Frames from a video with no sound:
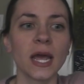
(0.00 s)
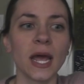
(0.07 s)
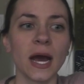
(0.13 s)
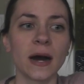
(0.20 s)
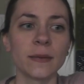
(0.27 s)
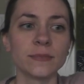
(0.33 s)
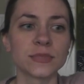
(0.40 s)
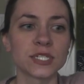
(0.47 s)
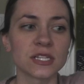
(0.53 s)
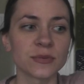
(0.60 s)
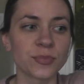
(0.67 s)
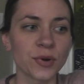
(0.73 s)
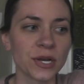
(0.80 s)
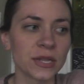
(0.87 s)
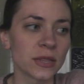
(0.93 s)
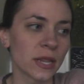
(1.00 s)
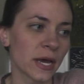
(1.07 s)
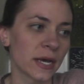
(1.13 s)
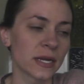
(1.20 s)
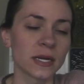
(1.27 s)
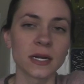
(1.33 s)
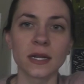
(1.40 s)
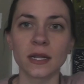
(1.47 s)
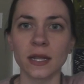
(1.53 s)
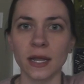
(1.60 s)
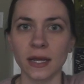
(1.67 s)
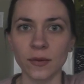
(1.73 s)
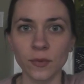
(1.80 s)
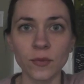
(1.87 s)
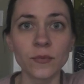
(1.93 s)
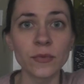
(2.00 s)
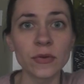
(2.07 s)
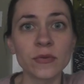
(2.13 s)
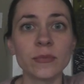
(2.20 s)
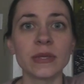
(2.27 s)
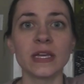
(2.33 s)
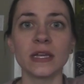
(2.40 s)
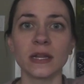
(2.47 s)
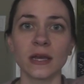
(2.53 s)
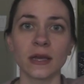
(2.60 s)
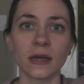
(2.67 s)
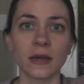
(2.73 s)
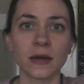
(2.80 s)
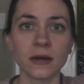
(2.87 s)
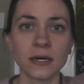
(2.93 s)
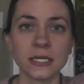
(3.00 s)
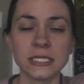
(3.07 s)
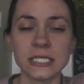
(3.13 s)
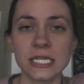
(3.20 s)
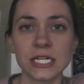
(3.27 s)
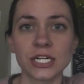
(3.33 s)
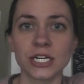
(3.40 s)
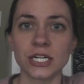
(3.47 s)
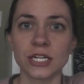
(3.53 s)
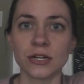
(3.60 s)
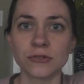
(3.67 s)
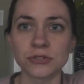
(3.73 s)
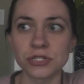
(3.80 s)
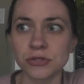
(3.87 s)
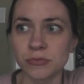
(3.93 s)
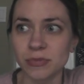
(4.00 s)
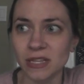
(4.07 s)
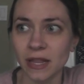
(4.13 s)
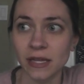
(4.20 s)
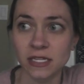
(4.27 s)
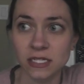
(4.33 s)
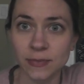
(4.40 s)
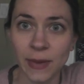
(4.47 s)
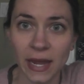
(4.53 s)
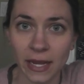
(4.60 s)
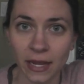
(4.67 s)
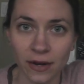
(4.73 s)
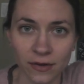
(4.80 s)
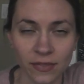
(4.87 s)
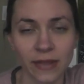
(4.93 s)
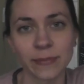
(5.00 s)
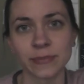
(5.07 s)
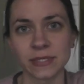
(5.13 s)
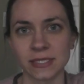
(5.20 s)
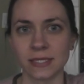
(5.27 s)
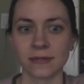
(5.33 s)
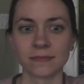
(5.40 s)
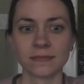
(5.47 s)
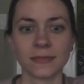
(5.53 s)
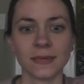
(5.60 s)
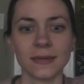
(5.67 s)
to the point that, like, when we would be eating dinner, she would be like smacking her lips, and